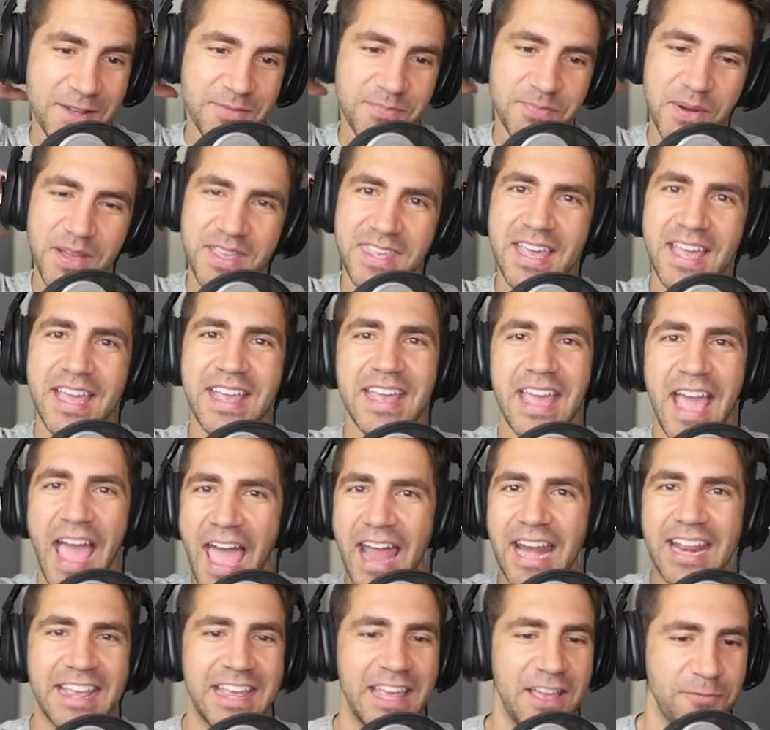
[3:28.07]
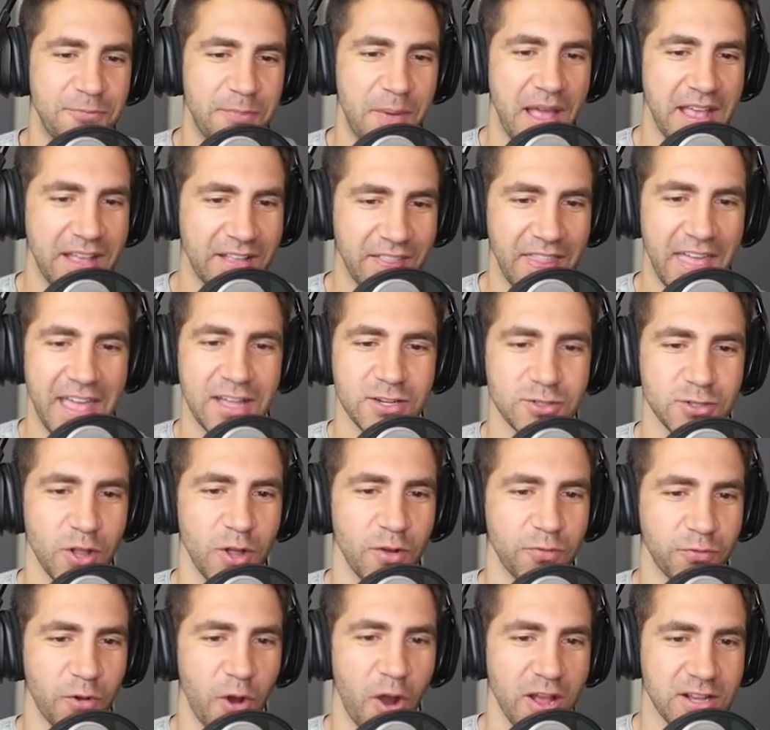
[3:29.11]
But you gotta give
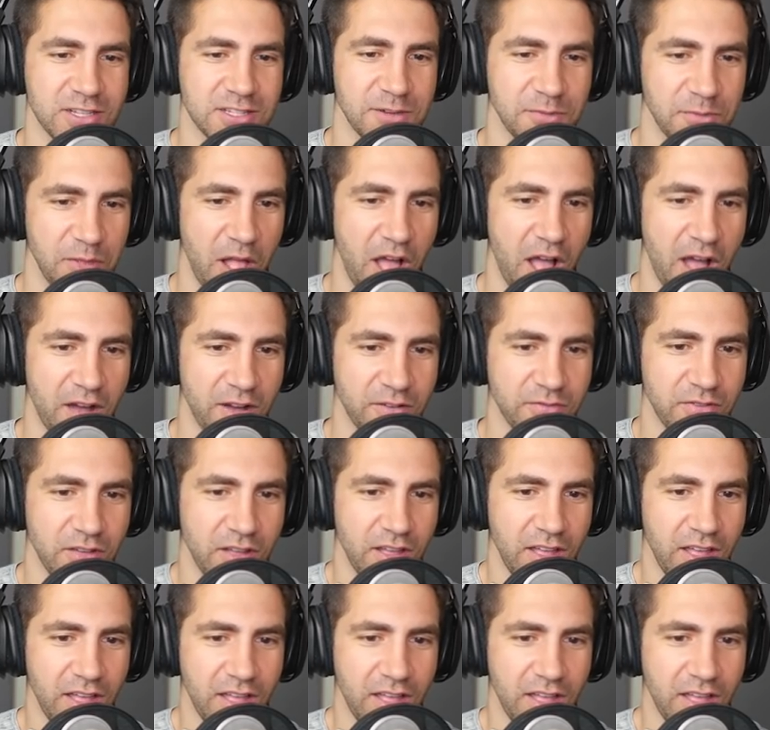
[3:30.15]
Michelangelo Frog some love.